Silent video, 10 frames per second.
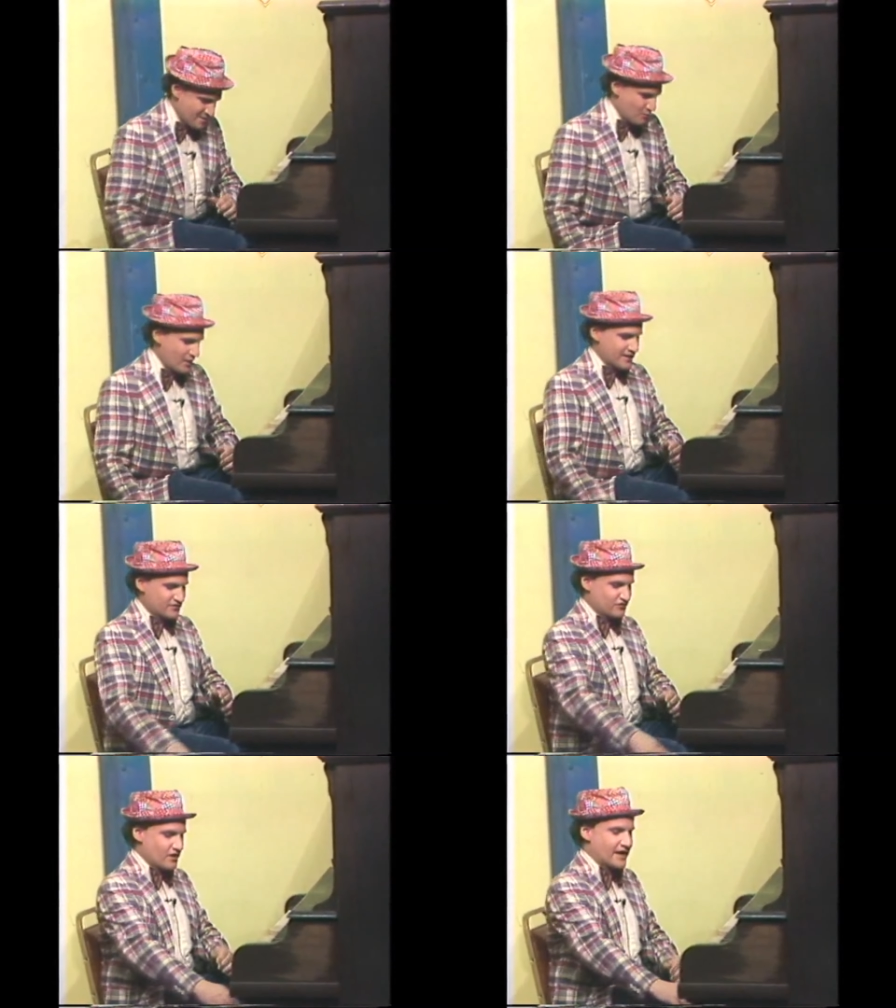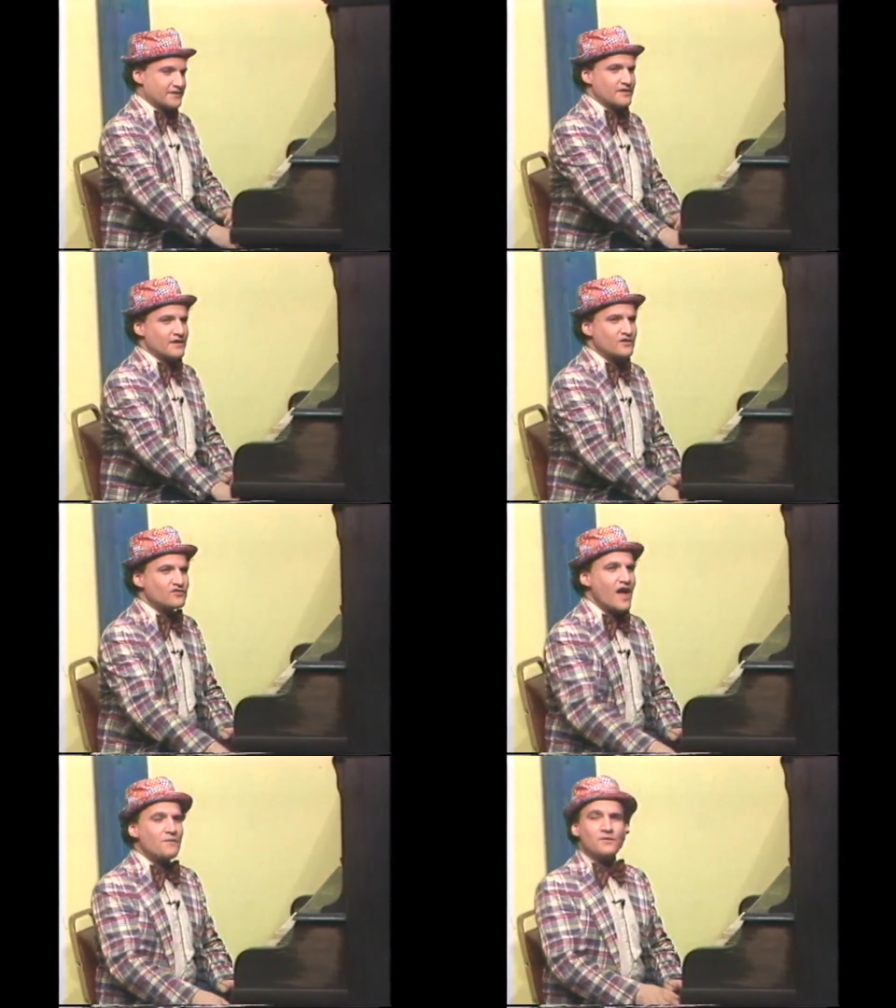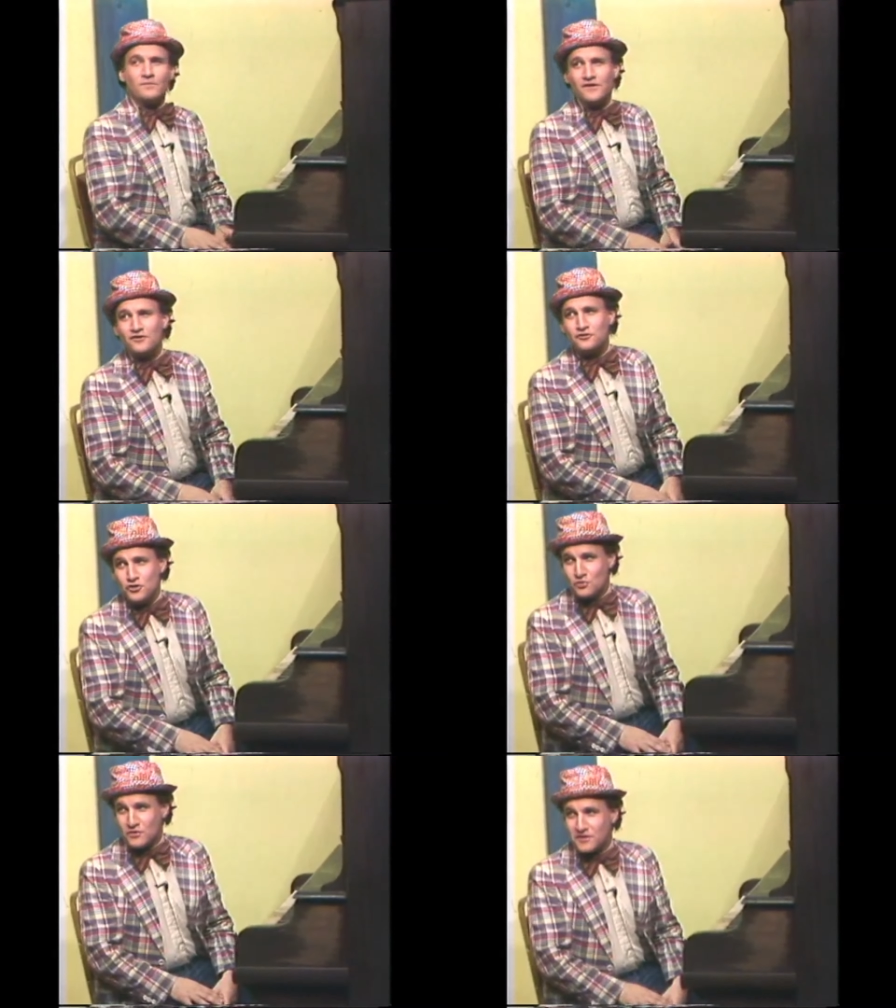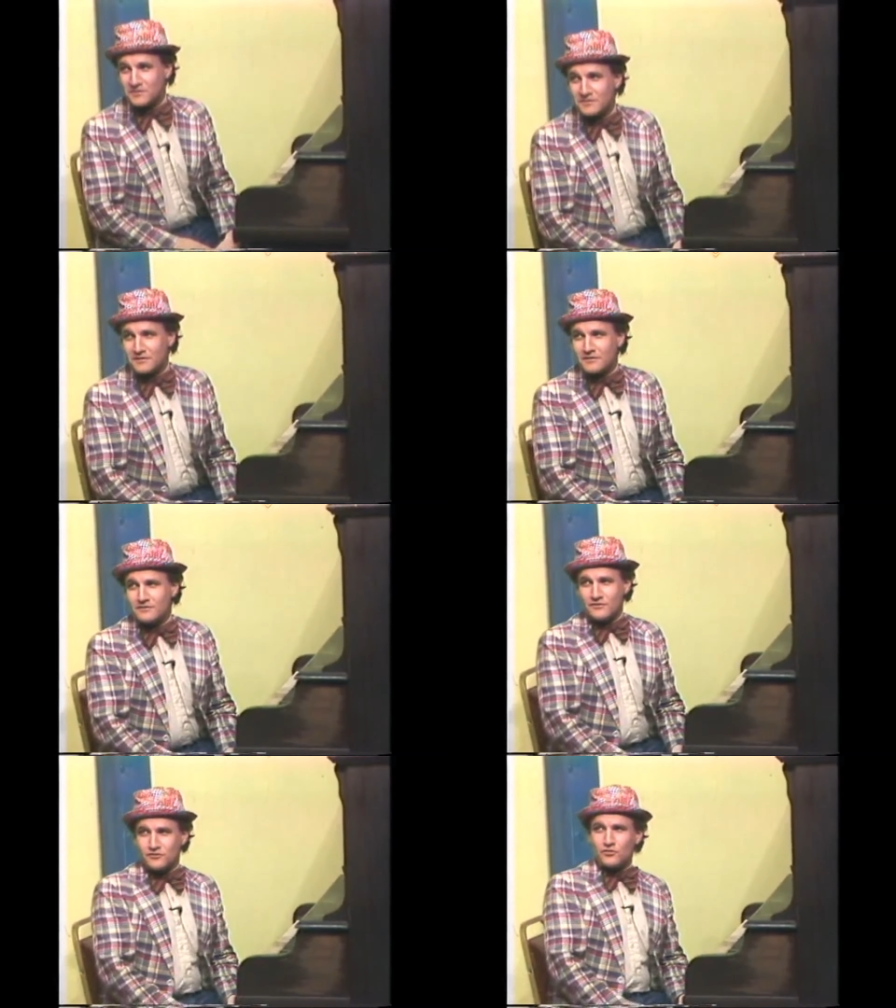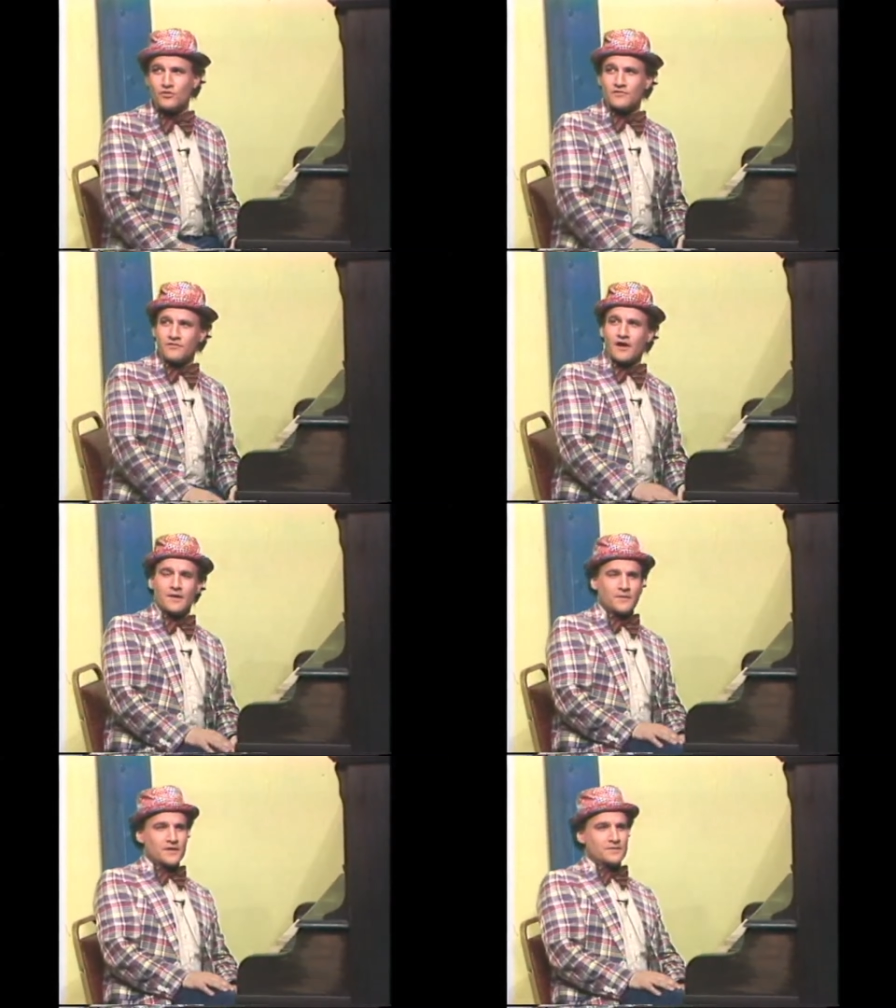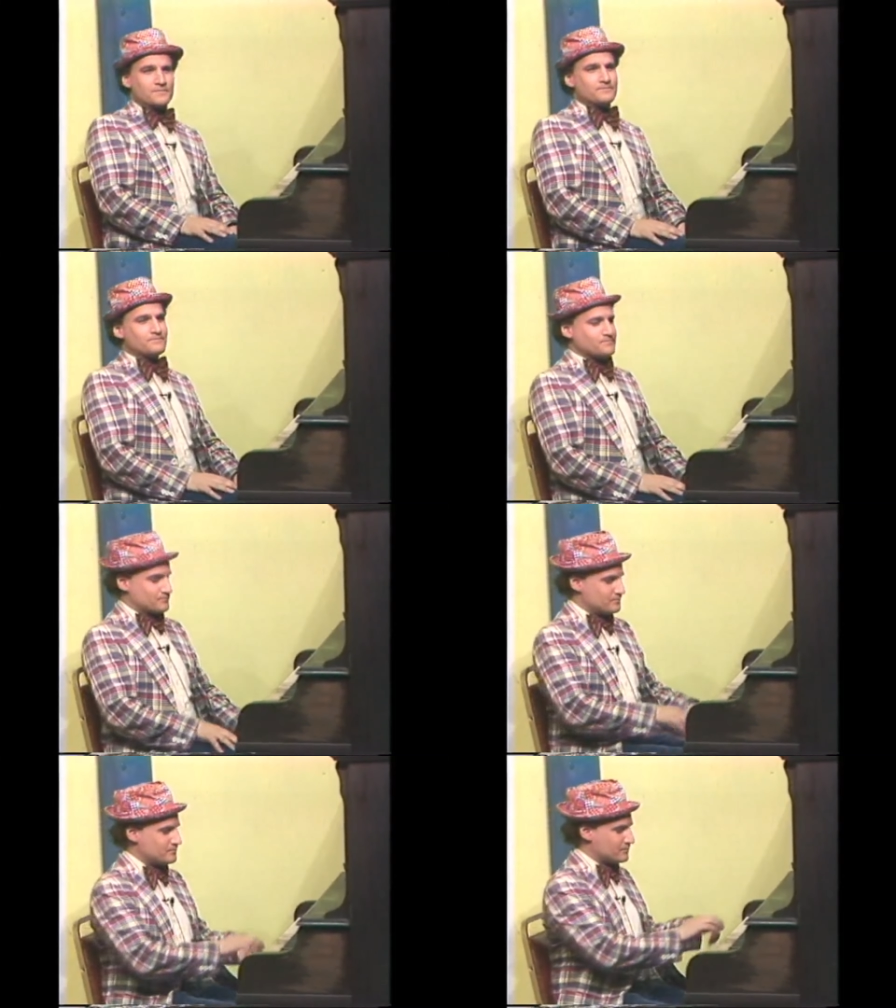what is Scott? Scott would be the Duke. The Duke of Comedy. Yeah, Duke I